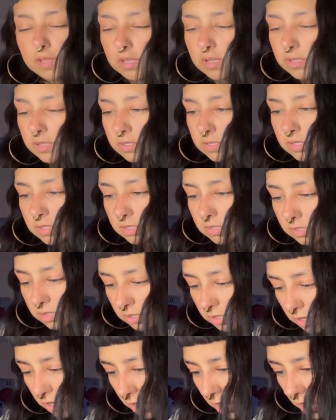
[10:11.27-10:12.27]
this.
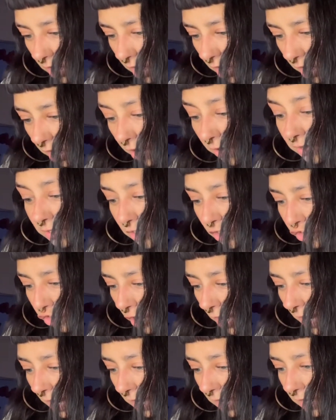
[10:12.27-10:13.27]
Oh, it's a
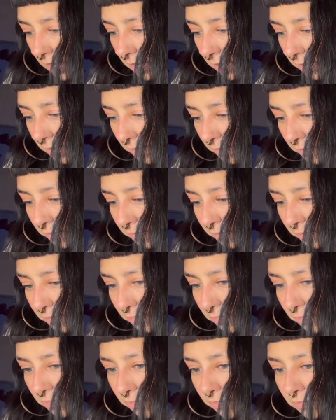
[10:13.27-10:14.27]
dragon.
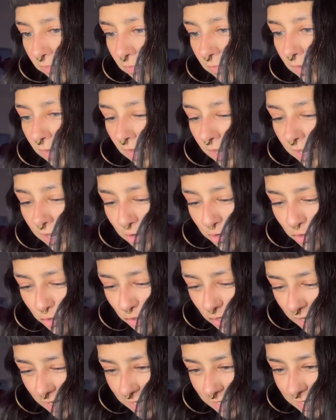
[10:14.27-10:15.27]

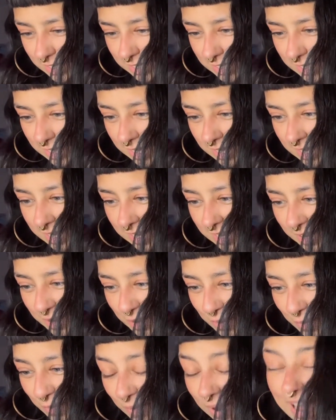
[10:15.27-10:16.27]

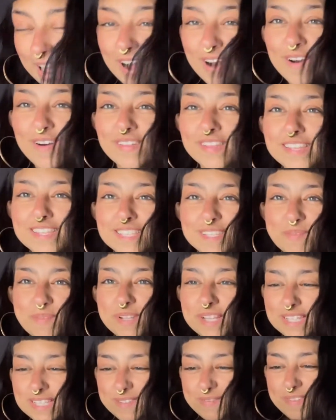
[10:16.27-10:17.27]
Interesting. Wow, the
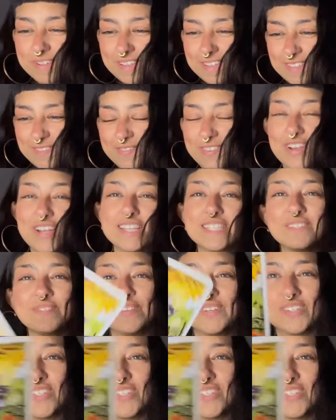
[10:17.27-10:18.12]
symbolism is very similar